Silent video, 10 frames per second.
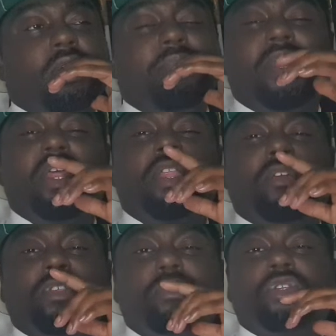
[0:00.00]
but then if
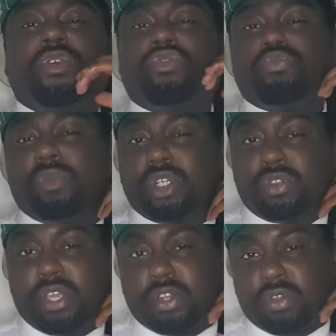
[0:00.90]
someone starts
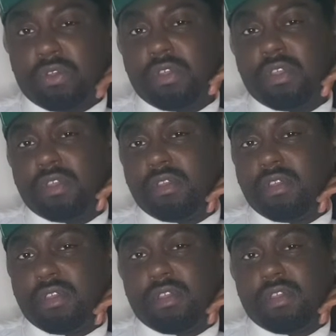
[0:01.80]
mistreating you,
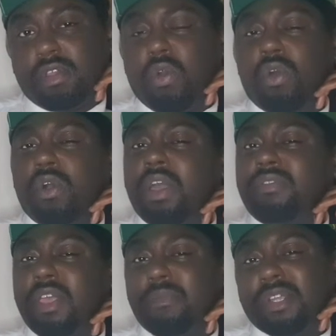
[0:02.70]
or if
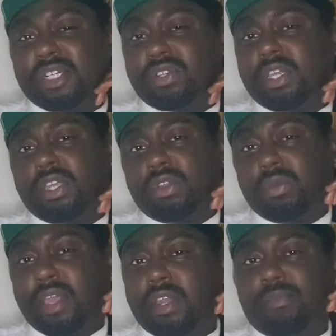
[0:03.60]
they're mistreating you
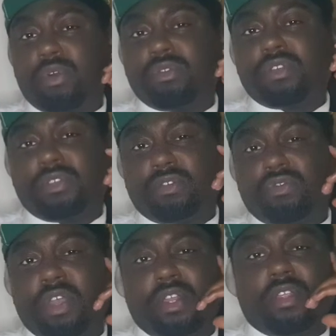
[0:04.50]
in the process of
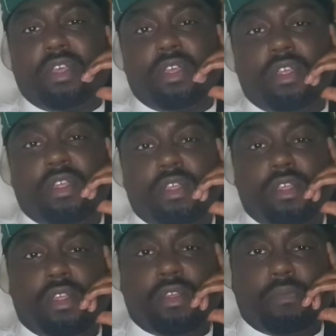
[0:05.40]
trying to,
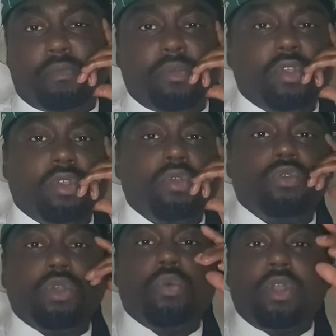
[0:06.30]

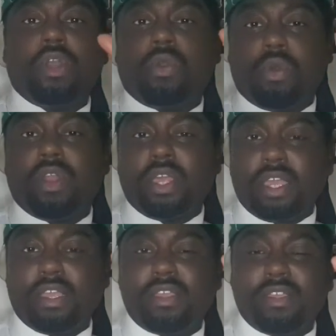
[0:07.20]
you want
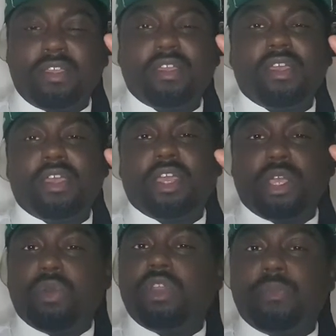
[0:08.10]
equality,
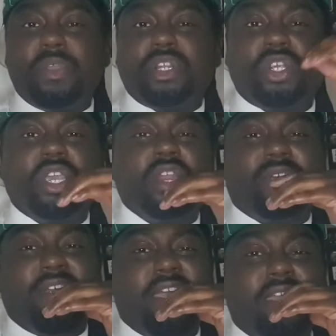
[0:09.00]
you want to be treated
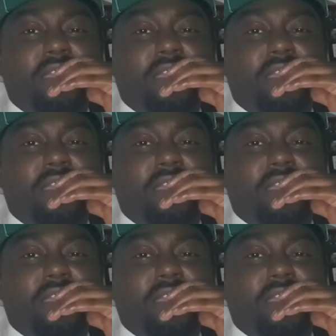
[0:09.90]
right.